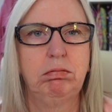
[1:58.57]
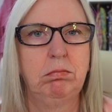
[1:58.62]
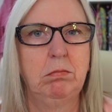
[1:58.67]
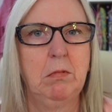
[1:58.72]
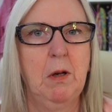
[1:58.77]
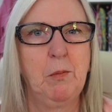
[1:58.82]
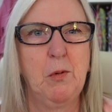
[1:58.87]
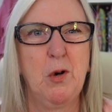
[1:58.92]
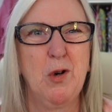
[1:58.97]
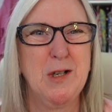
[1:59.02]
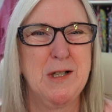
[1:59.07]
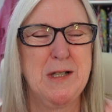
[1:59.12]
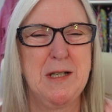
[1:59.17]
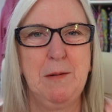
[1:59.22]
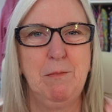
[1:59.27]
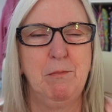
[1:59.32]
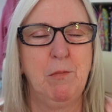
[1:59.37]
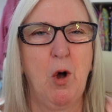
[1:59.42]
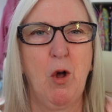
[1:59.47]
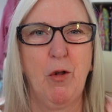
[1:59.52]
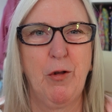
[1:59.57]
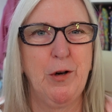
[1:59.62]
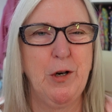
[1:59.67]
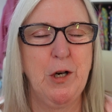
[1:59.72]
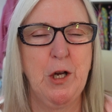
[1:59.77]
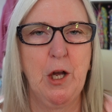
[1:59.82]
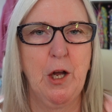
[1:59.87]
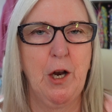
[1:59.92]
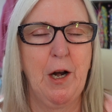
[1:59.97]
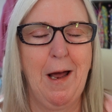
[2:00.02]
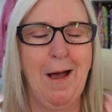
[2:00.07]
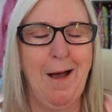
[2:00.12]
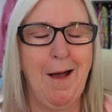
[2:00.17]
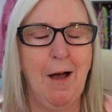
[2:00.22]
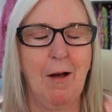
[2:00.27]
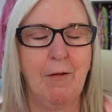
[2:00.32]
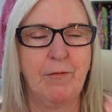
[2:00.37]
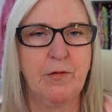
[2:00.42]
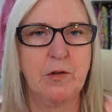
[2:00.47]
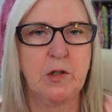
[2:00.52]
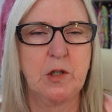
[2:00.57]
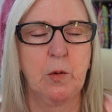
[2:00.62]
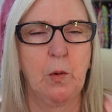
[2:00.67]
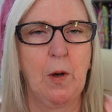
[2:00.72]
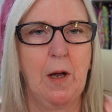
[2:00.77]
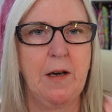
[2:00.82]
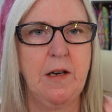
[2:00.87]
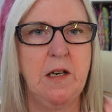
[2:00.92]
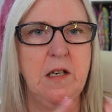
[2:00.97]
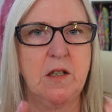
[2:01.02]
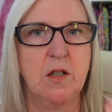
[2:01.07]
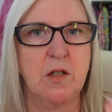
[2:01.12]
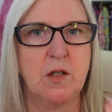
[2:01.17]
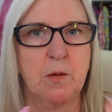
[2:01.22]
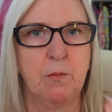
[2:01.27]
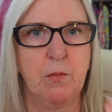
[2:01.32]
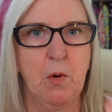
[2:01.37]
I'm going to say, more than a year and a half, so I needed some